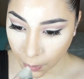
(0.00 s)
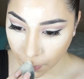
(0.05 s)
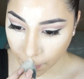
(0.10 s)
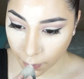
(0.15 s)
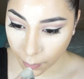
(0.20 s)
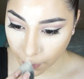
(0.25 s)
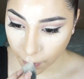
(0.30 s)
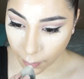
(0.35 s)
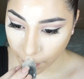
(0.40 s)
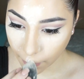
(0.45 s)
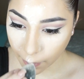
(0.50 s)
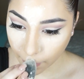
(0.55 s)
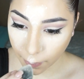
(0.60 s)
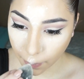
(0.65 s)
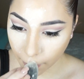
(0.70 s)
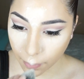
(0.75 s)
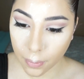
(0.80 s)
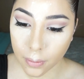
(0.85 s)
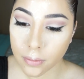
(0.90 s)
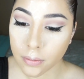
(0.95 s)
brighten up the
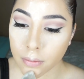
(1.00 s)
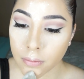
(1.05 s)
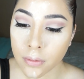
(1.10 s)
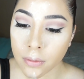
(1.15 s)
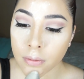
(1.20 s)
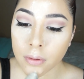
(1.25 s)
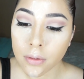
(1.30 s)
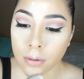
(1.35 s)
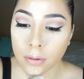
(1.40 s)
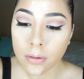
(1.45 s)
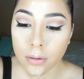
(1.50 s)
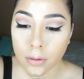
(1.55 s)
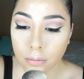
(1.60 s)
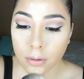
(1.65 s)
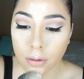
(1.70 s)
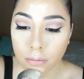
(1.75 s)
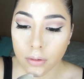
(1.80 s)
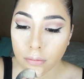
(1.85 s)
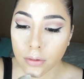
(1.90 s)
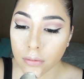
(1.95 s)
areas just a little bit
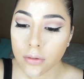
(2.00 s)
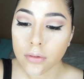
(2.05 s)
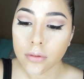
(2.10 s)
more.